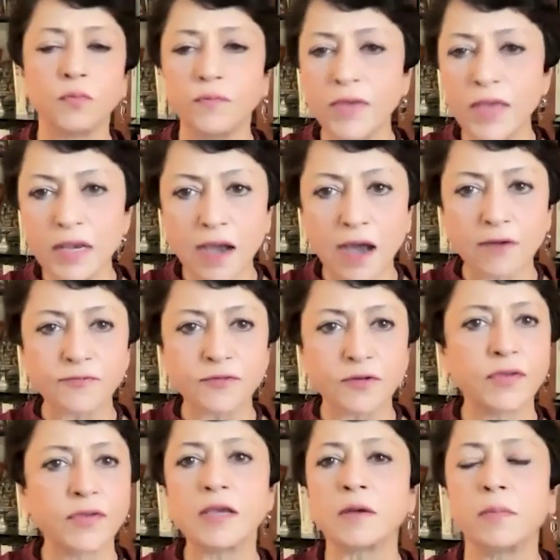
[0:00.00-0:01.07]
week after
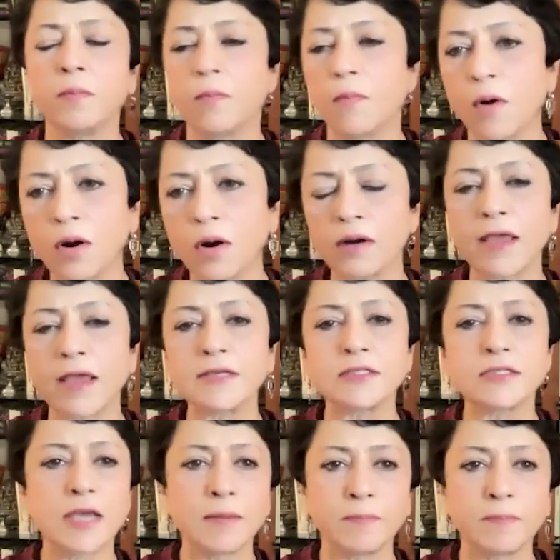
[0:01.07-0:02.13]
week, more red
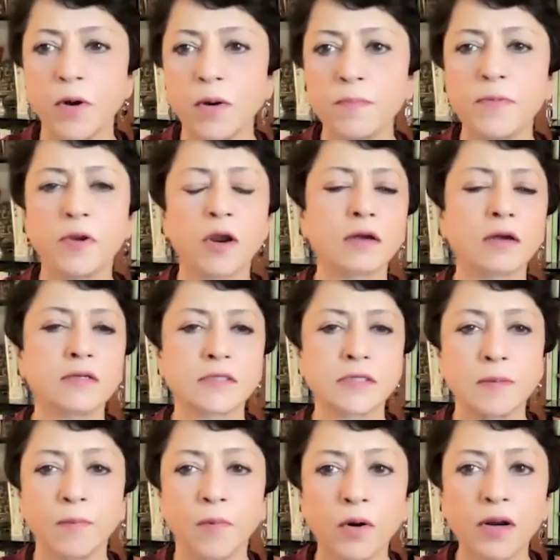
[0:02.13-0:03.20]
tape, more
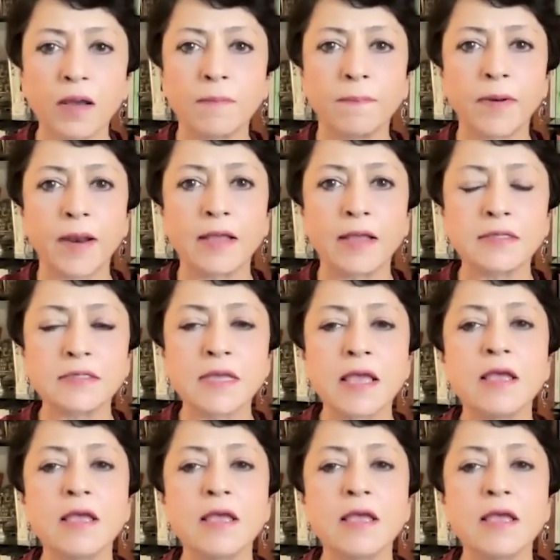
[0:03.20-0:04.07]
bureaucracy, more compliance,